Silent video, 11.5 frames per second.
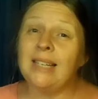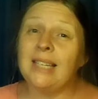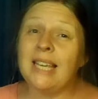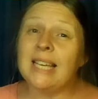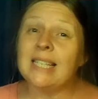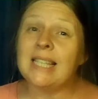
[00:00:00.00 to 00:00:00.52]

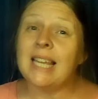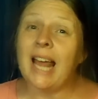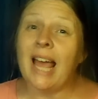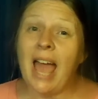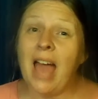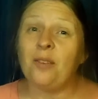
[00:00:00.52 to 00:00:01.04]
ideas that
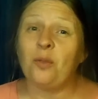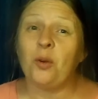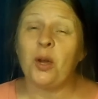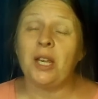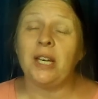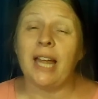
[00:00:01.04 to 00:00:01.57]
I had
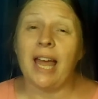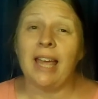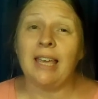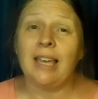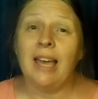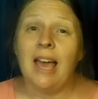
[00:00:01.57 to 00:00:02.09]
for you
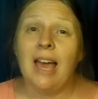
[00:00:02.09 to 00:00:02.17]
today.